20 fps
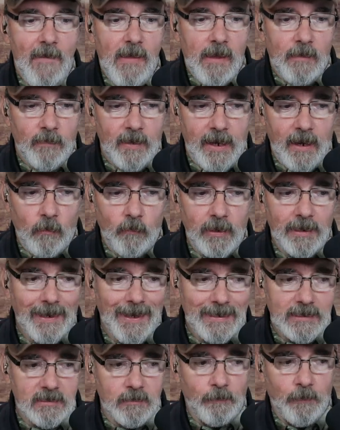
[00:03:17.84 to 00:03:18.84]
but I would
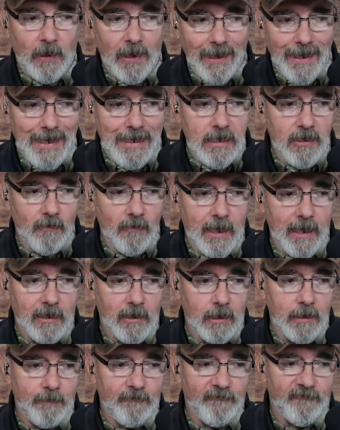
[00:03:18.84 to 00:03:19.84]
like to play you a
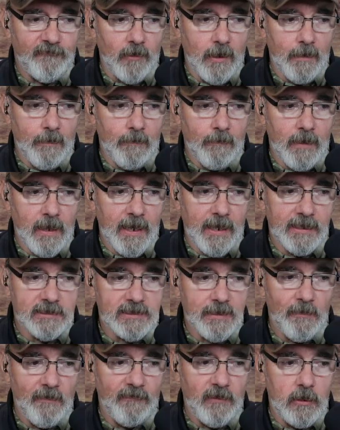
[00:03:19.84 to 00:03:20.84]
clip from
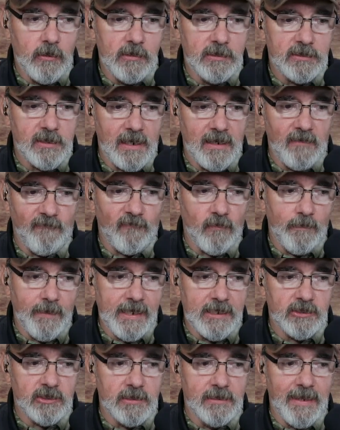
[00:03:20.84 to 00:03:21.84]
some of the news and
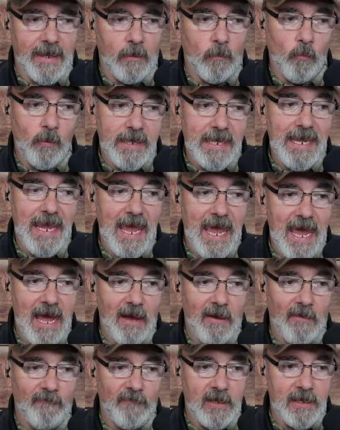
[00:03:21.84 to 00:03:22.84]
information that we
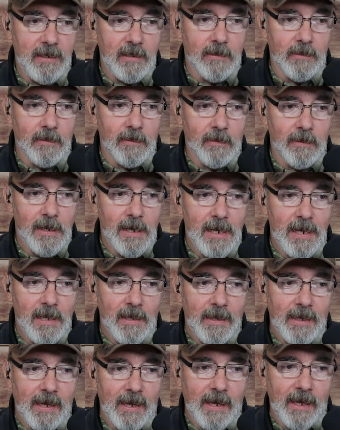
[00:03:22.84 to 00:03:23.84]
have here
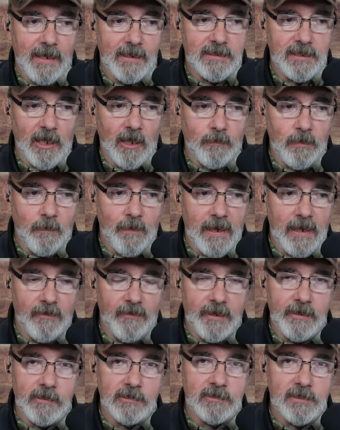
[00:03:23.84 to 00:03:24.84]
to help you better
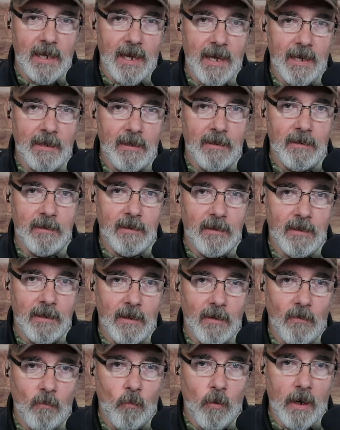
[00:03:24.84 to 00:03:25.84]
understand
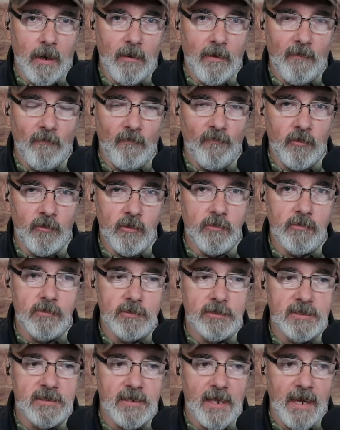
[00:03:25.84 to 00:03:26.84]
what
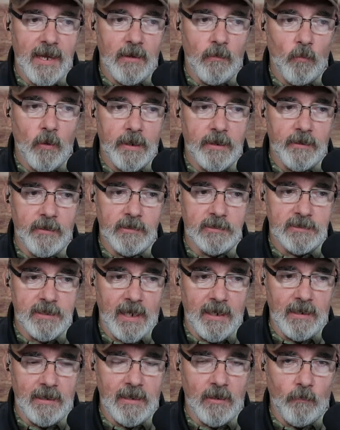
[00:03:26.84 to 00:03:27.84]
news and what
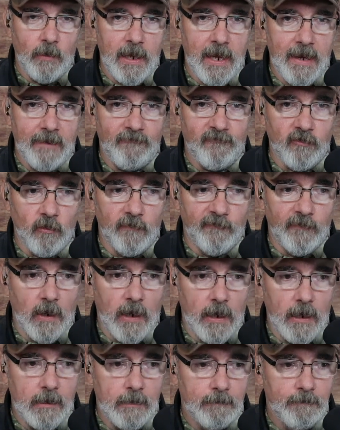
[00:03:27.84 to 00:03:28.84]
understanding that we have so
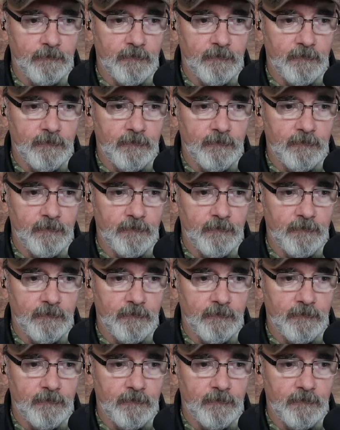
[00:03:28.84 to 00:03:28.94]
far.